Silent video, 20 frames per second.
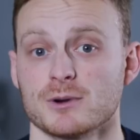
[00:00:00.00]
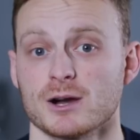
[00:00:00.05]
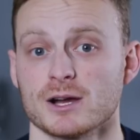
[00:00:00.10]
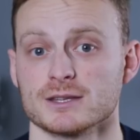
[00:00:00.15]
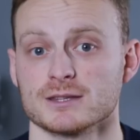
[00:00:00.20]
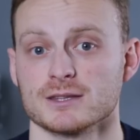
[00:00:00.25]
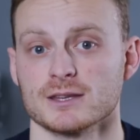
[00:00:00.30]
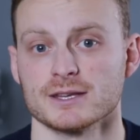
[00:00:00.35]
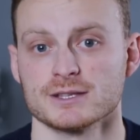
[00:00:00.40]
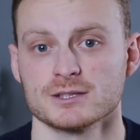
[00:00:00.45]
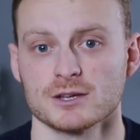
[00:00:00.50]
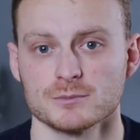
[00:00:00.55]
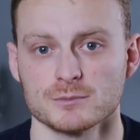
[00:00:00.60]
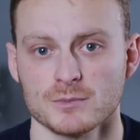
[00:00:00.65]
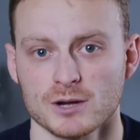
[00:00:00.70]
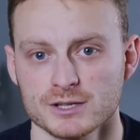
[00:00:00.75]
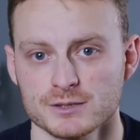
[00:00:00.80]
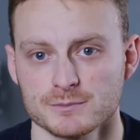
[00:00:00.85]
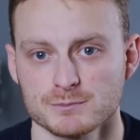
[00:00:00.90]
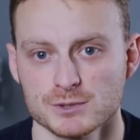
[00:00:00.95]
bike that they don't
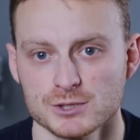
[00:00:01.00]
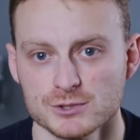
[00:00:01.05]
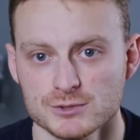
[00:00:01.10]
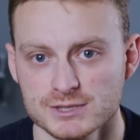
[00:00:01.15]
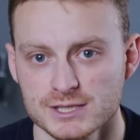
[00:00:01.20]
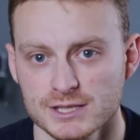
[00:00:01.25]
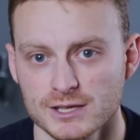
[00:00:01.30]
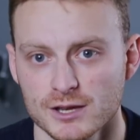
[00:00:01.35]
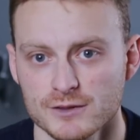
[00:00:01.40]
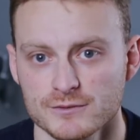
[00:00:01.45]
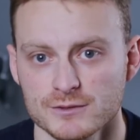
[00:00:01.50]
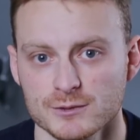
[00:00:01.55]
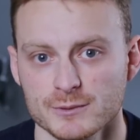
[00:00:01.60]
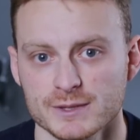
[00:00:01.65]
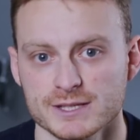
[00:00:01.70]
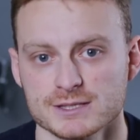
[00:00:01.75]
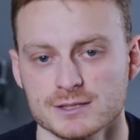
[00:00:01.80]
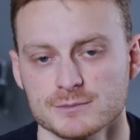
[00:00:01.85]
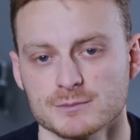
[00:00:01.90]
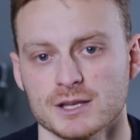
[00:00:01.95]
mind abusing over the
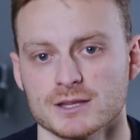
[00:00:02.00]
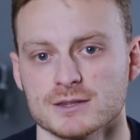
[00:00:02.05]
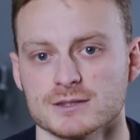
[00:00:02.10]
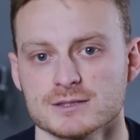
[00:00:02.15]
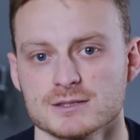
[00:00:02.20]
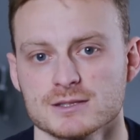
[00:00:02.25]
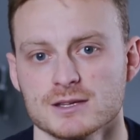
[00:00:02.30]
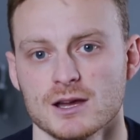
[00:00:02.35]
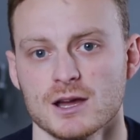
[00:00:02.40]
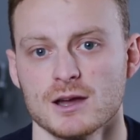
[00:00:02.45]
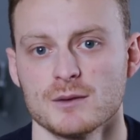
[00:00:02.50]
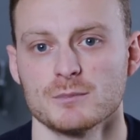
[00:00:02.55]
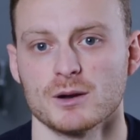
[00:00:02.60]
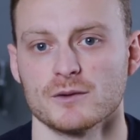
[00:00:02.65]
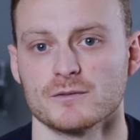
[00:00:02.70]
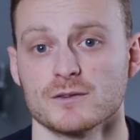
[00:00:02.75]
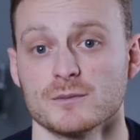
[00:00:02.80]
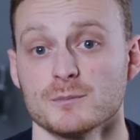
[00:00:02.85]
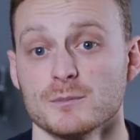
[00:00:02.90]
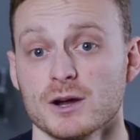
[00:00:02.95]
winter months,
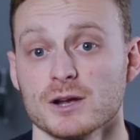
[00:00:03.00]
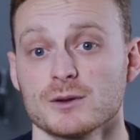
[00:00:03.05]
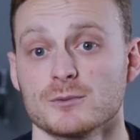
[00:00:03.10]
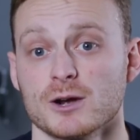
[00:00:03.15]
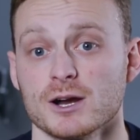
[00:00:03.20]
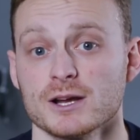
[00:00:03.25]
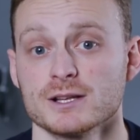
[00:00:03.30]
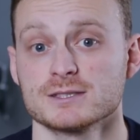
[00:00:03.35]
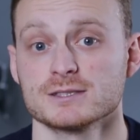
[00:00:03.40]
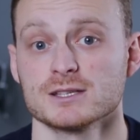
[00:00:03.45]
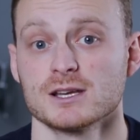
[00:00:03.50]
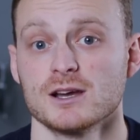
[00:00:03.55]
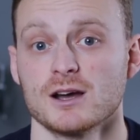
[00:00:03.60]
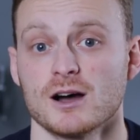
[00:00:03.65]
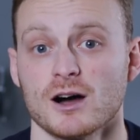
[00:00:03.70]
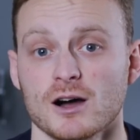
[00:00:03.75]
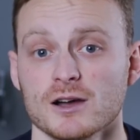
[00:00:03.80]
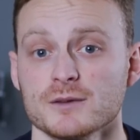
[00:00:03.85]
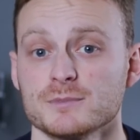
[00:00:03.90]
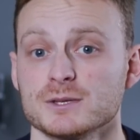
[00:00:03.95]
but for my rides,
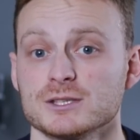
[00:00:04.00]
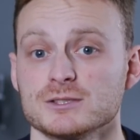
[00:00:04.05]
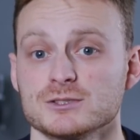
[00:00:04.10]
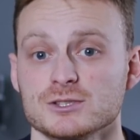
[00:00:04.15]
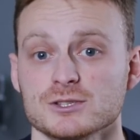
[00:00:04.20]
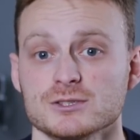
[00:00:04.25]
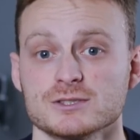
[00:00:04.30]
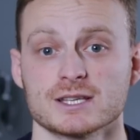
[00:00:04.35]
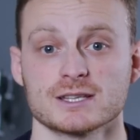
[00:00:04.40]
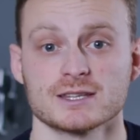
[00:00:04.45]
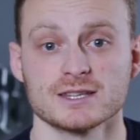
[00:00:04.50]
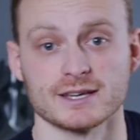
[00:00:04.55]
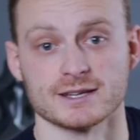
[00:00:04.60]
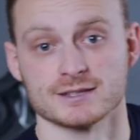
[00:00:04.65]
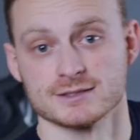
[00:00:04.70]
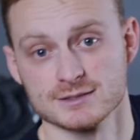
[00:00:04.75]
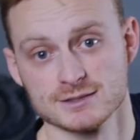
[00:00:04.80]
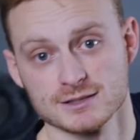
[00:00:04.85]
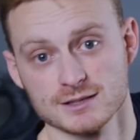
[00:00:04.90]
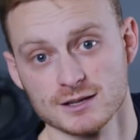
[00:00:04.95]
I've been choosing this,